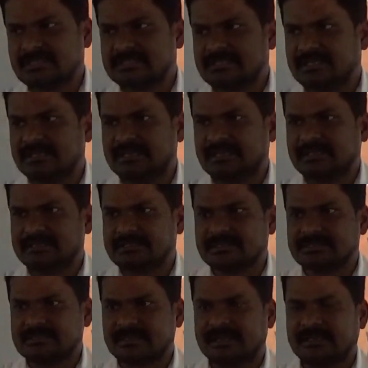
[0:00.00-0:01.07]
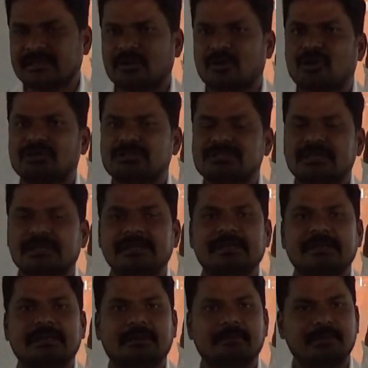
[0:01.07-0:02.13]
is increases at a constant
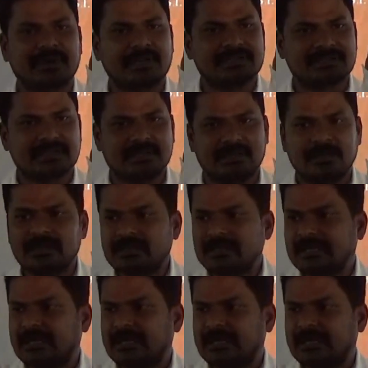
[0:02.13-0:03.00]
temperature,